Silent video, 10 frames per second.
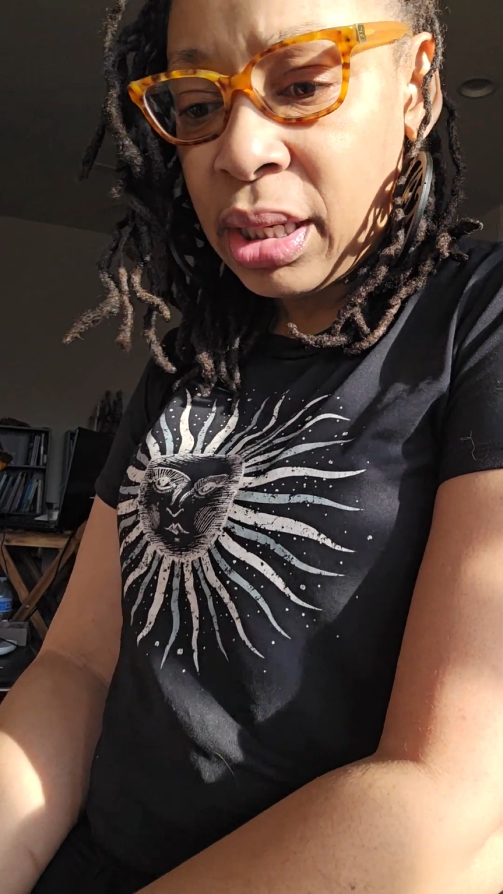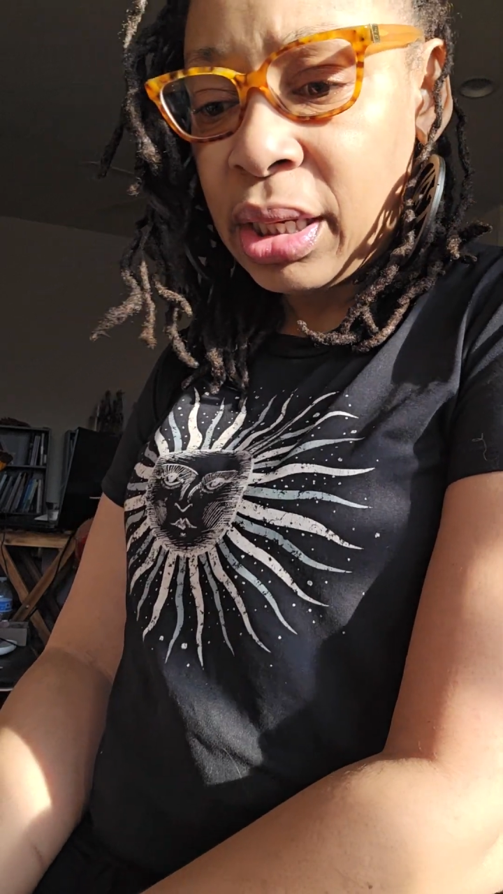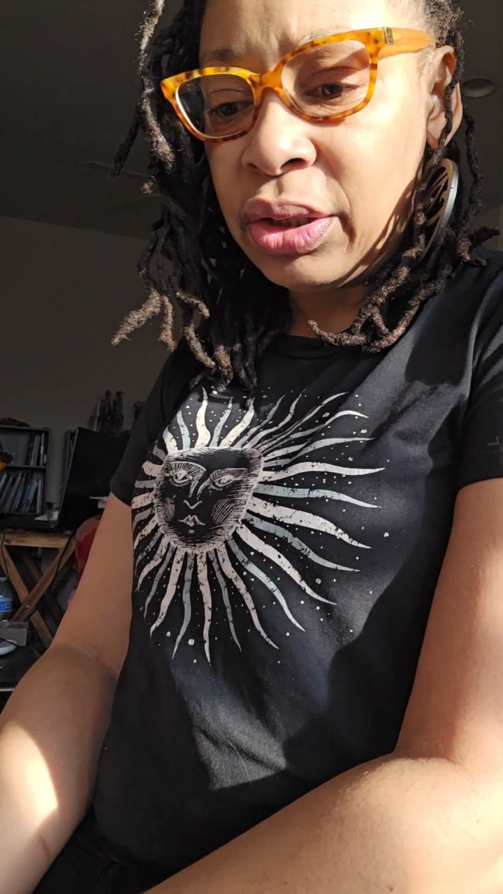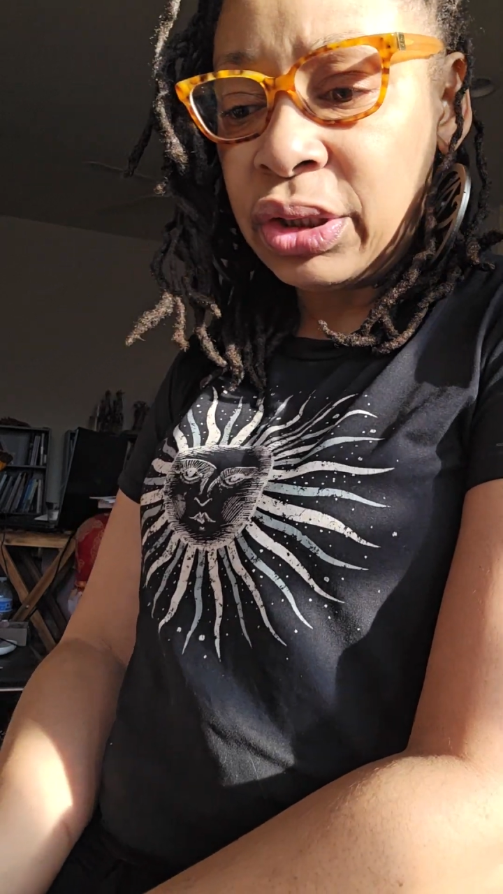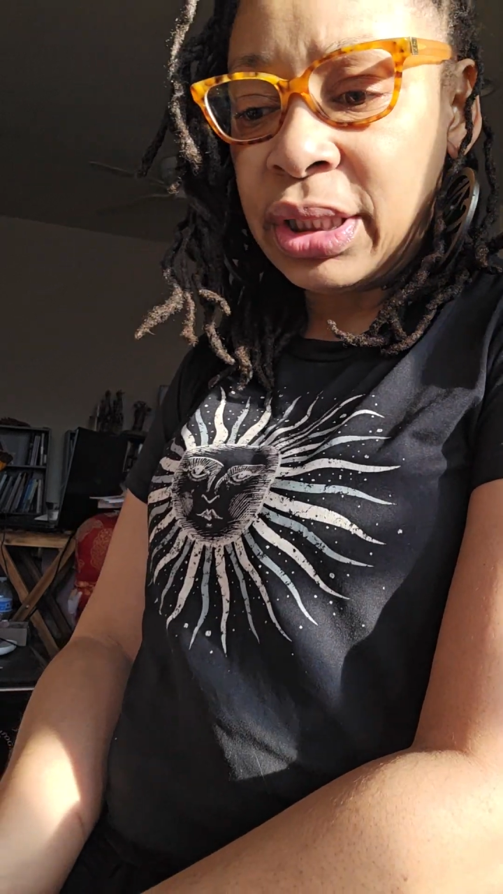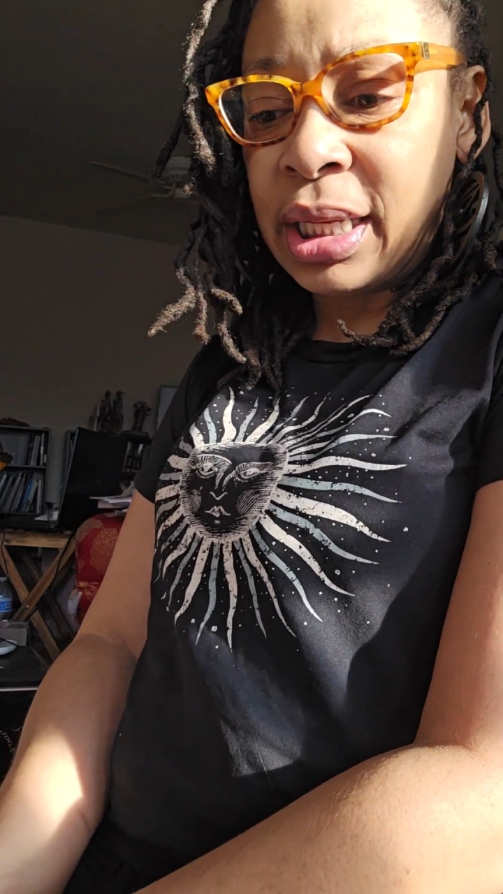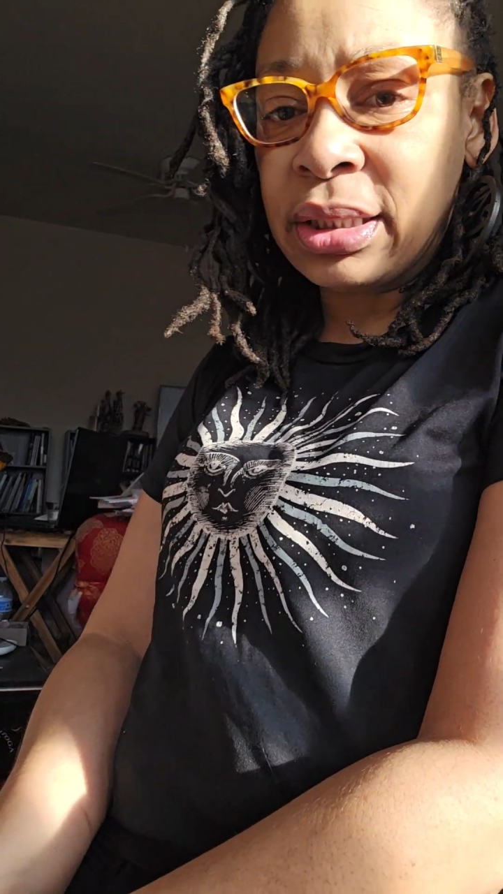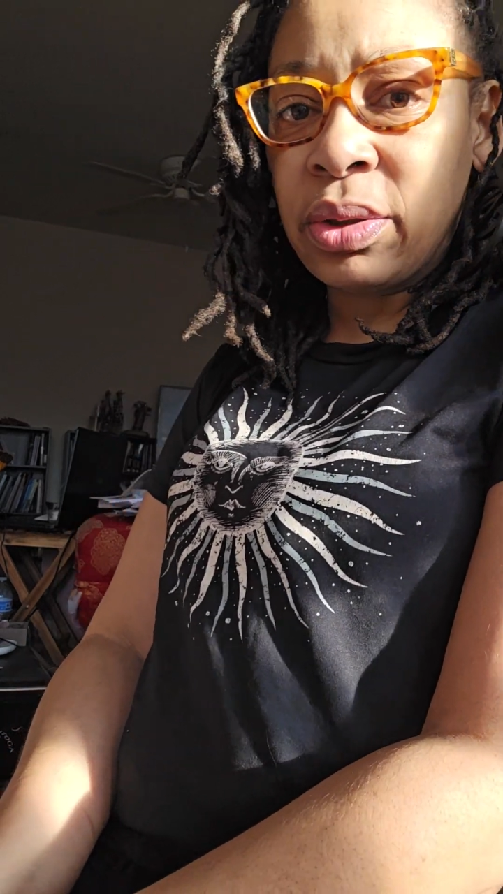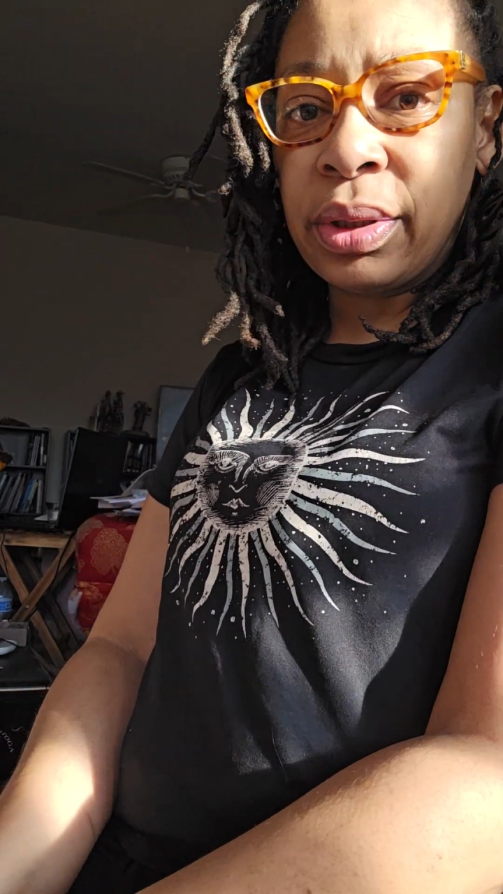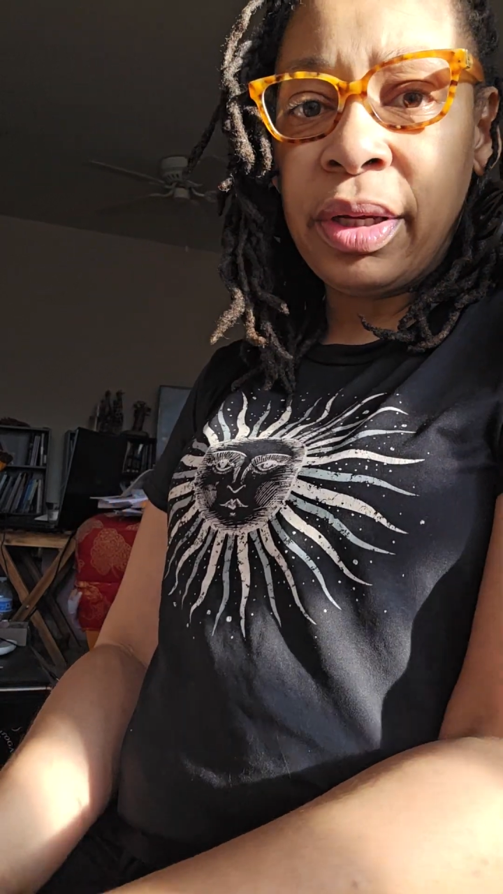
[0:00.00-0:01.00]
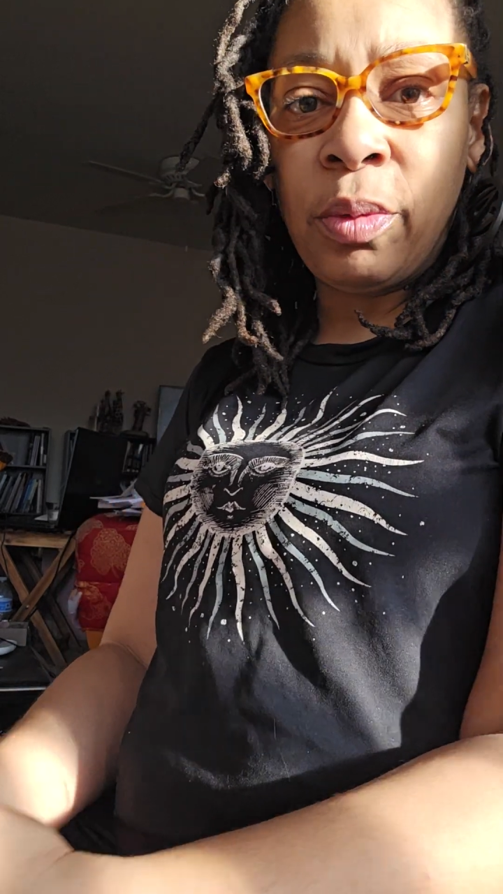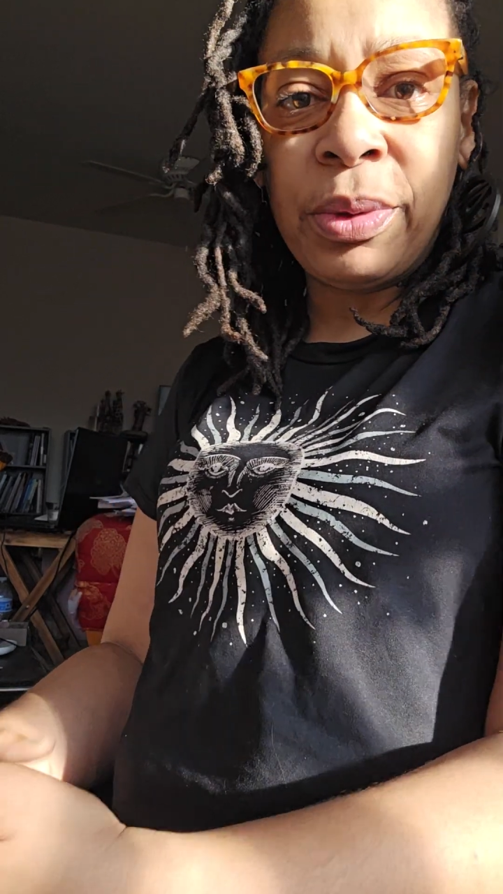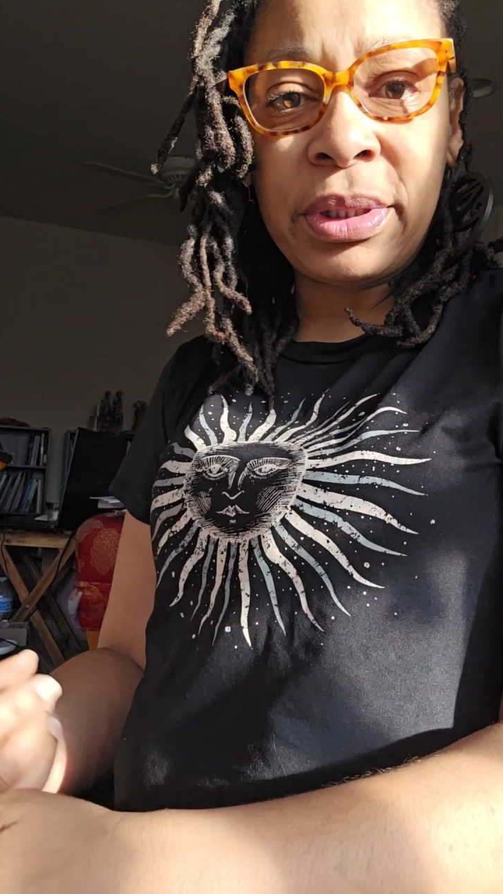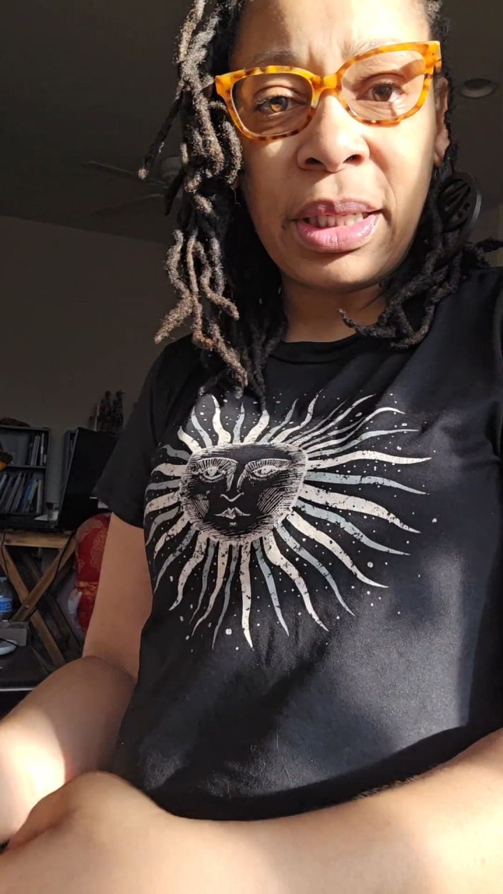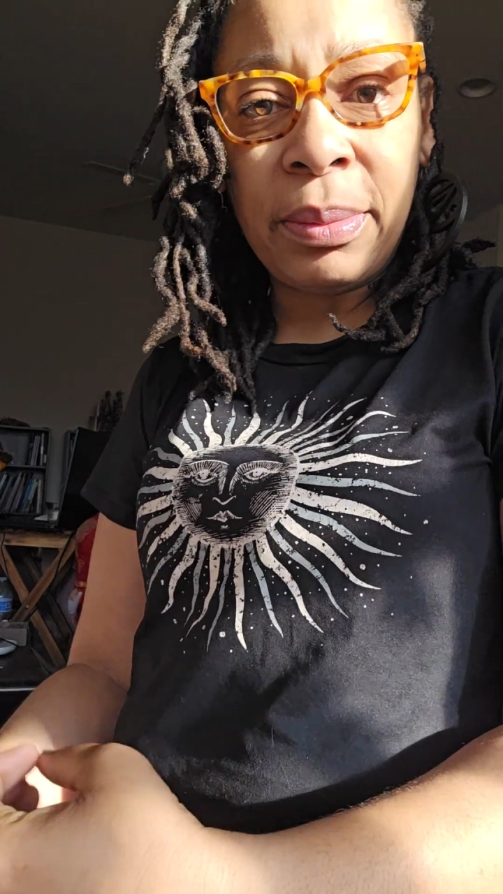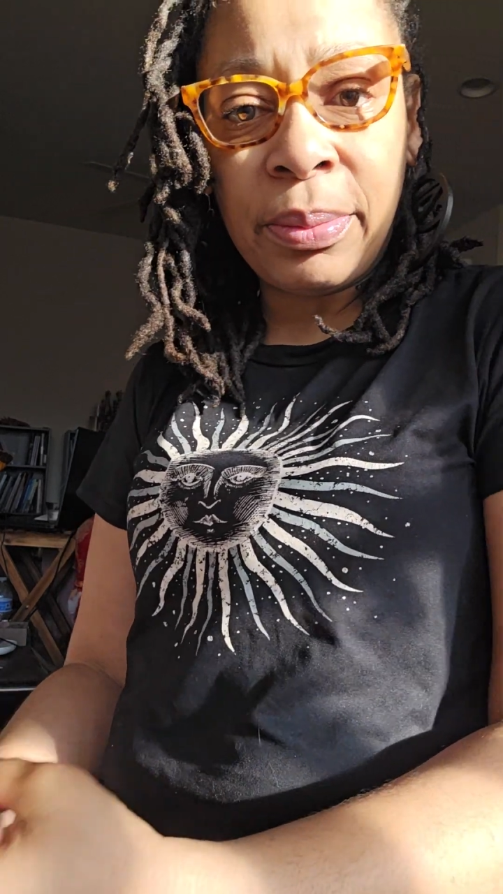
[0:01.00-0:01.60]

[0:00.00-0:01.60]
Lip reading: that is going to help us